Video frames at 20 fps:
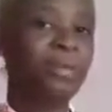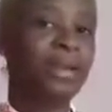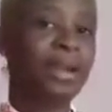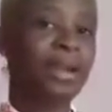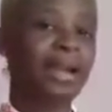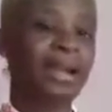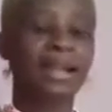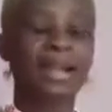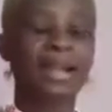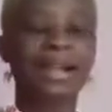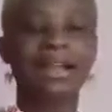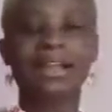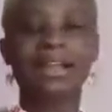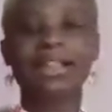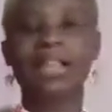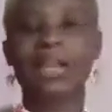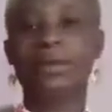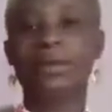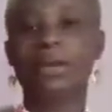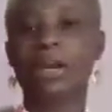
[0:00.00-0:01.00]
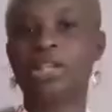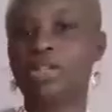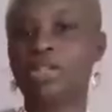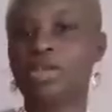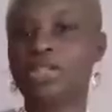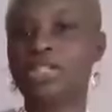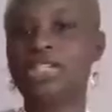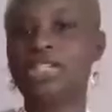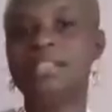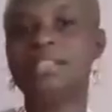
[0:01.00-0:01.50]
like anytime you can
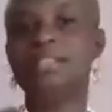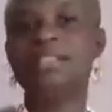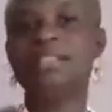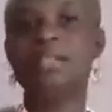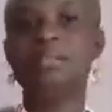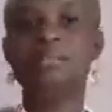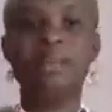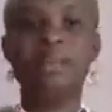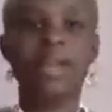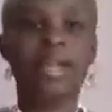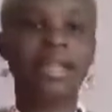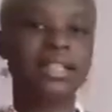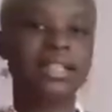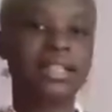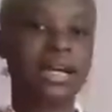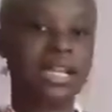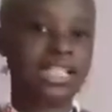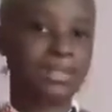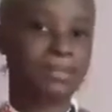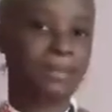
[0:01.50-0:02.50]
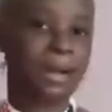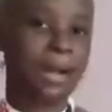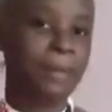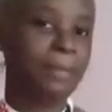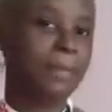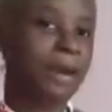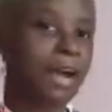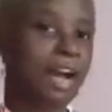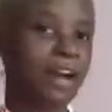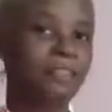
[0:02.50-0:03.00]
just easily make it as pap
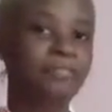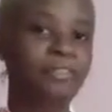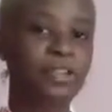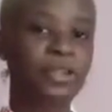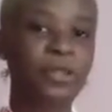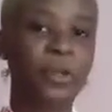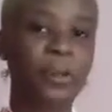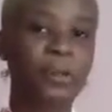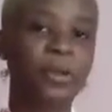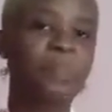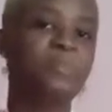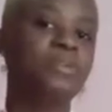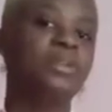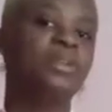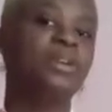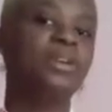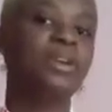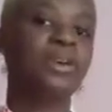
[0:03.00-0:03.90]
and feed your baby.